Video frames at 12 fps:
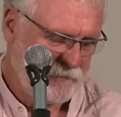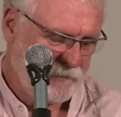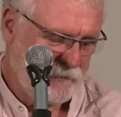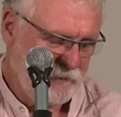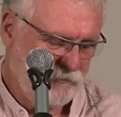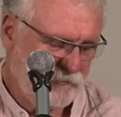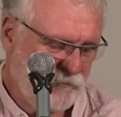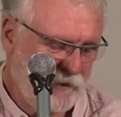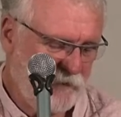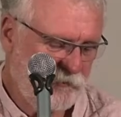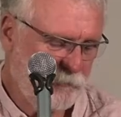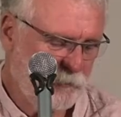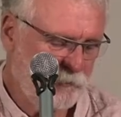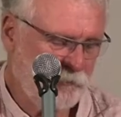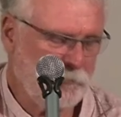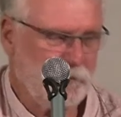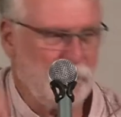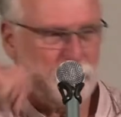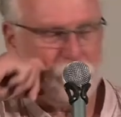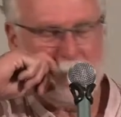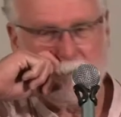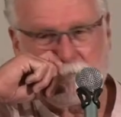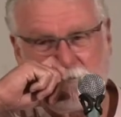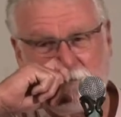He's a great sportsman. He was
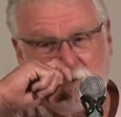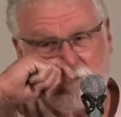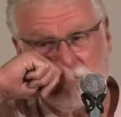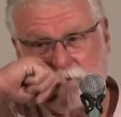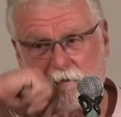playing professional